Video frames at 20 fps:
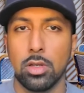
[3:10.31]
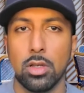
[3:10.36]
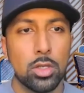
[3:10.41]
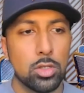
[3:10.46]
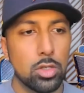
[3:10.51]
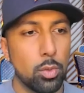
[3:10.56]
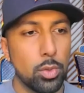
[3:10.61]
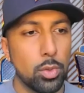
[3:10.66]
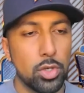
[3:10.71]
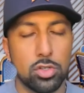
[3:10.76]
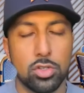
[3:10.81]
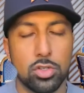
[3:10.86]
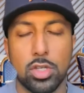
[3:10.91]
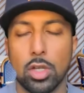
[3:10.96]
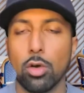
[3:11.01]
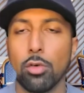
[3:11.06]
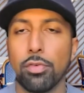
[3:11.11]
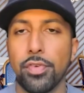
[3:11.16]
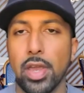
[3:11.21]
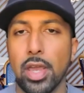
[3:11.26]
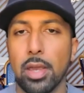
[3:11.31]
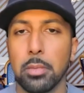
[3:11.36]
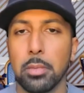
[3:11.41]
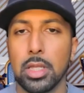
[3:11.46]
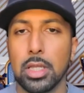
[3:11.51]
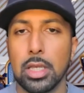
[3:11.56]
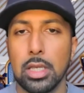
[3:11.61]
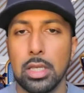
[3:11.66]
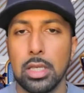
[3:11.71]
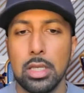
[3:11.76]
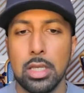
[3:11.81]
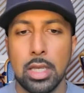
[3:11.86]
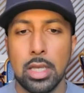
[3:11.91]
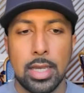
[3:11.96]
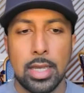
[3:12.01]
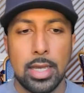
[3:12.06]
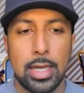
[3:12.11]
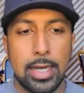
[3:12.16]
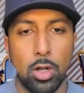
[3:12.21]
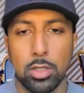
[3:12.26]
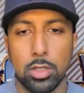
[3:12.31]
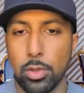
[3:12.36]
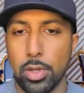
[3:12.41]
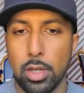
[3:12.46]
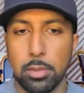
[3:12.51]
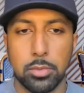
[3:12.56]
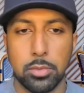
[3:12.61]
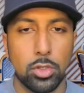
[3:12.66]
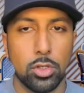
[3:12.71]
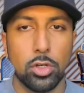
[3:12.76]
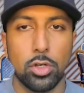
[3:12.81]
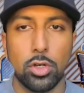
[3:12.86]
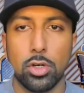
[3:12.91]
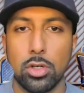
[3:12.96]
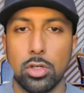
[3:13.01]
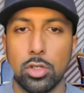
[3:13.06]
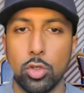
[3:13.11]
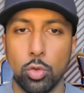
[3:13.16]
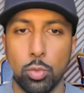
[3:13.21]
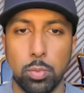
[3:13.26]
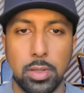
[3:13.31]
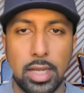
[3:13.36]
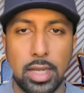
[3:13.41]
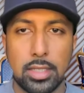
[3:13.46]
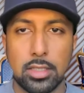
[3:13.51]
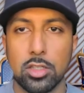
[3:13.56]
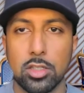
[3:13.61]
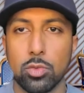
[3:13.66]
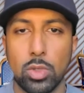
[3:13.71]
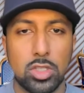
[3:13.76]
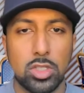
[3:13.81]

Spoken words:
So when you're single family, all the way up to your duplexes,